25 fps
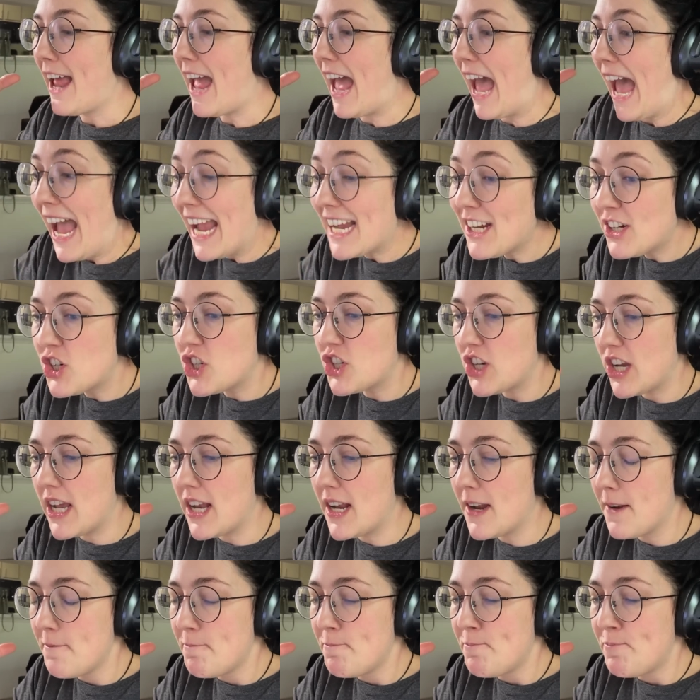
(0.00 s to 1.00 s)

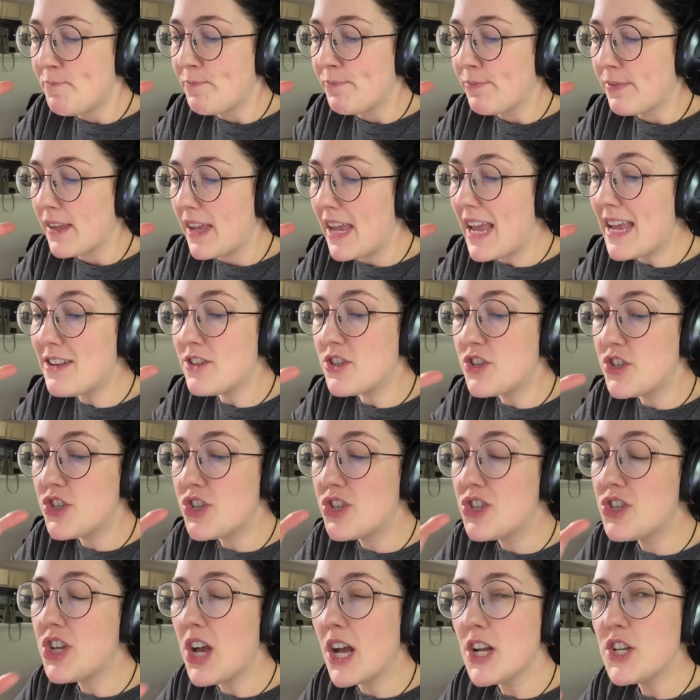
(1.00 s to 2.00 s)
action in
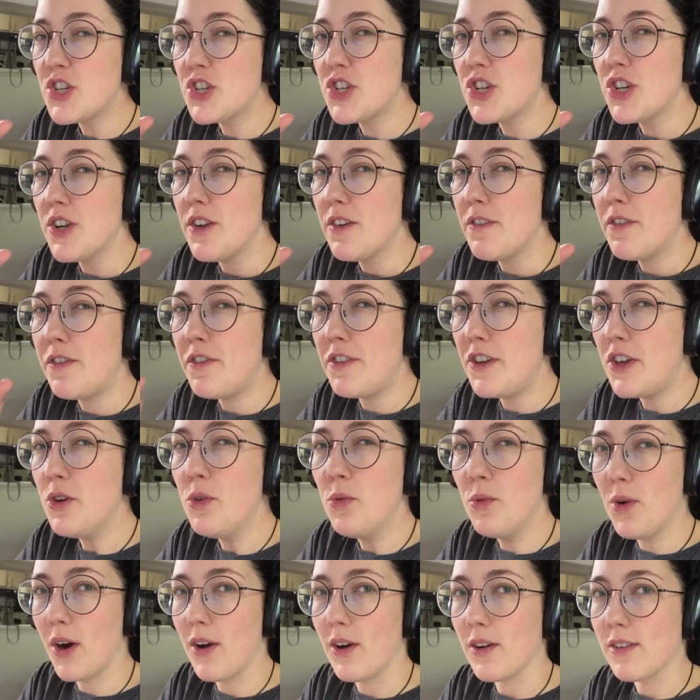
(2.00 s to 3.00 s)
such few
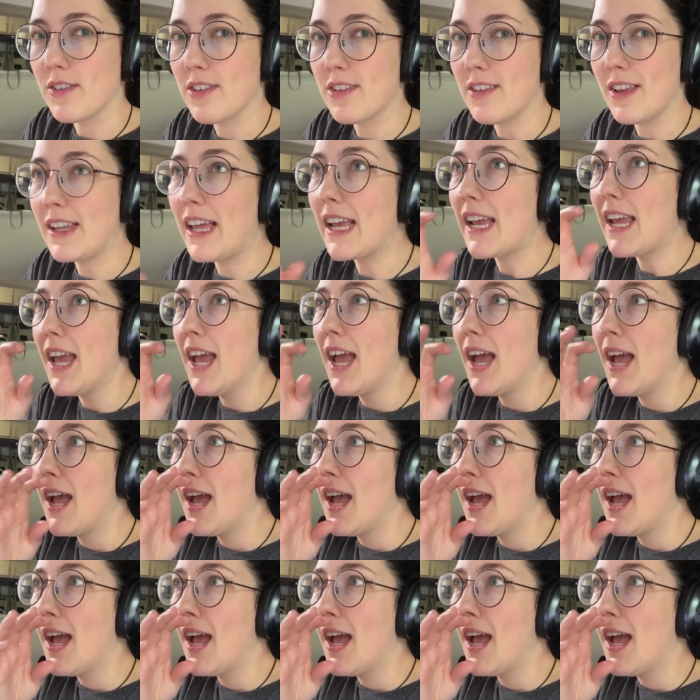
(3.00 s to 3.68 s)
words. Like,